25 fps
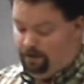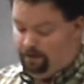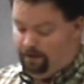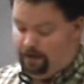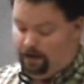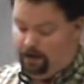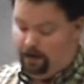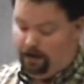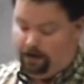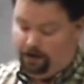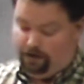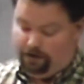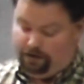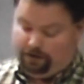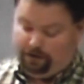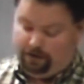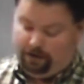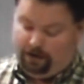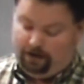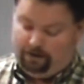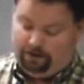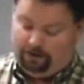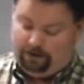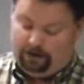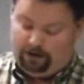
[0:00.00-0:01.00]
Now, I also
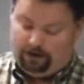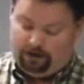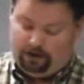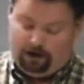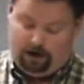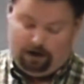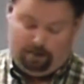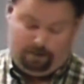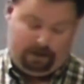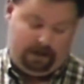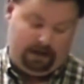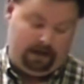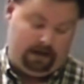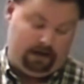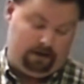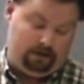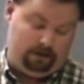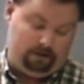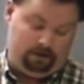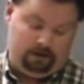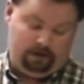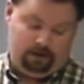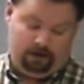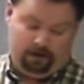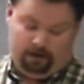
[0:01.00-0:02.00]
have here a copy
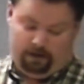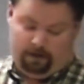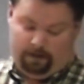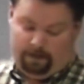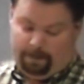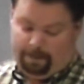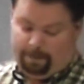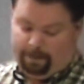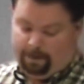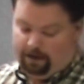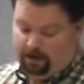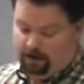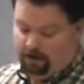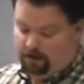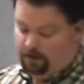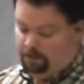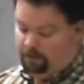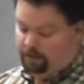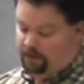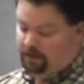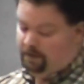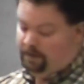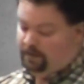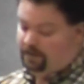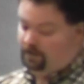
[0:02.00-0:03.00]
of the
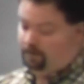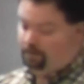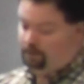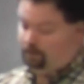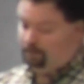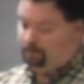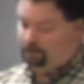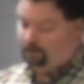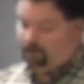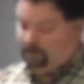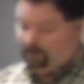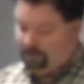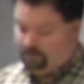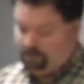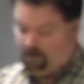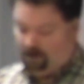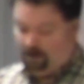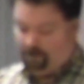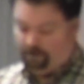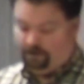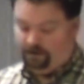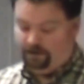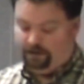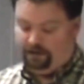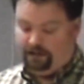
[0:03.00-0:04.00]
Municipal Police
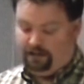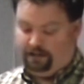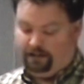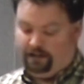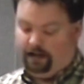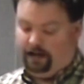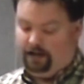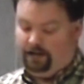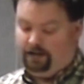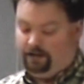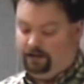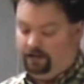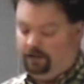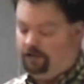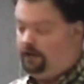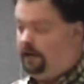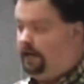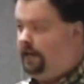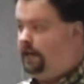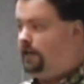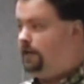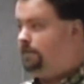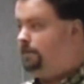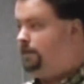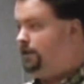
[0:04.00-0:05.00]
Officers Education and
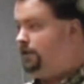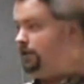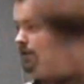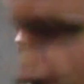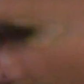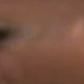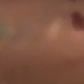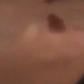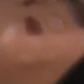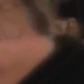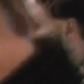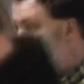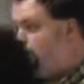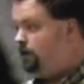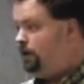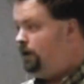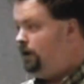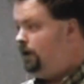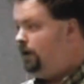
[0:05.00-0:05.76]
Training Commission memo.